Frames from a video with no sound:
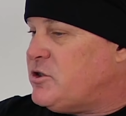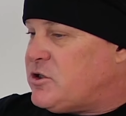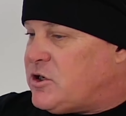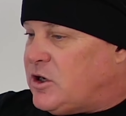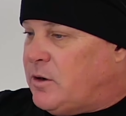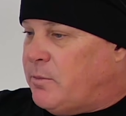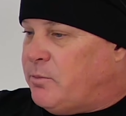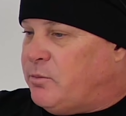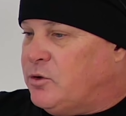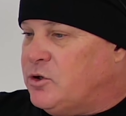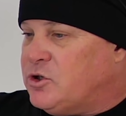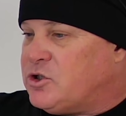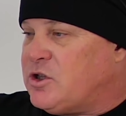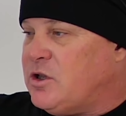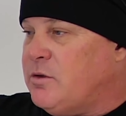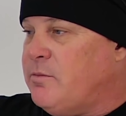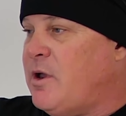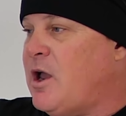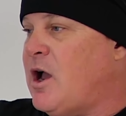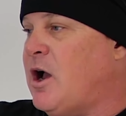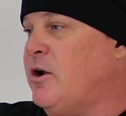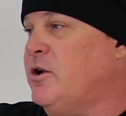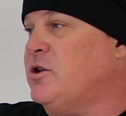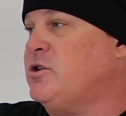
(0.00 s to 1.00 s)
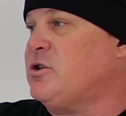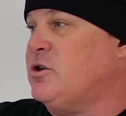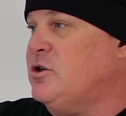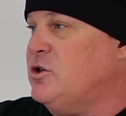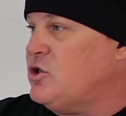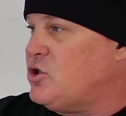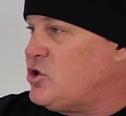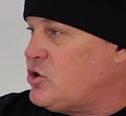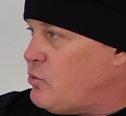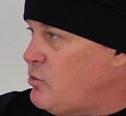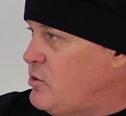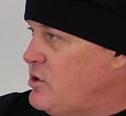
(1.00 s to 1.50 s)
It's going to push them out. It's going
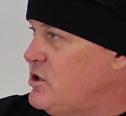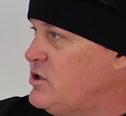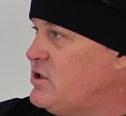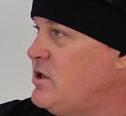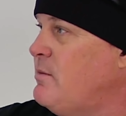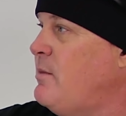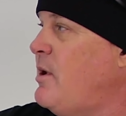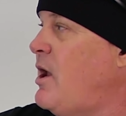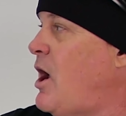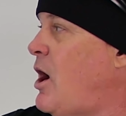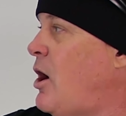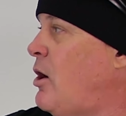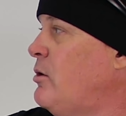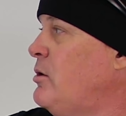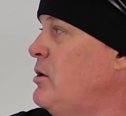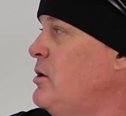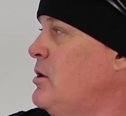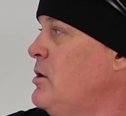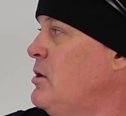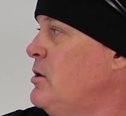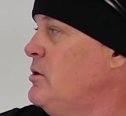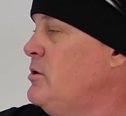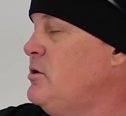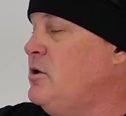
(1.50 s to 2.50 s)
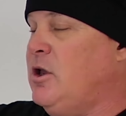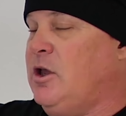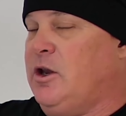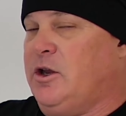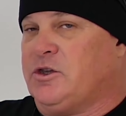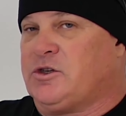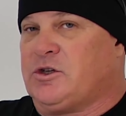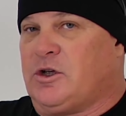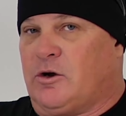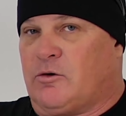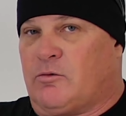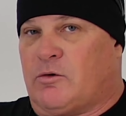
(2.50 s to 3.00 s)
to squeeze them out, and
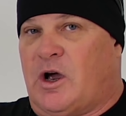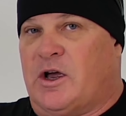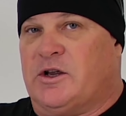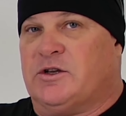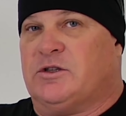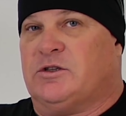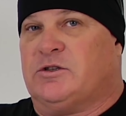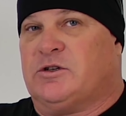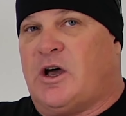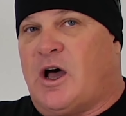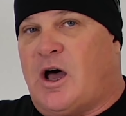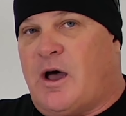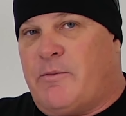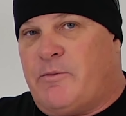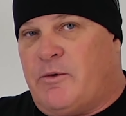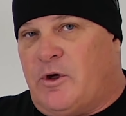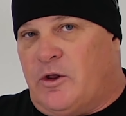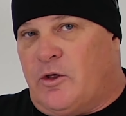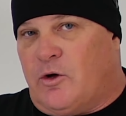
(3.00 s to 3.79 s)
it's going to rise to the top.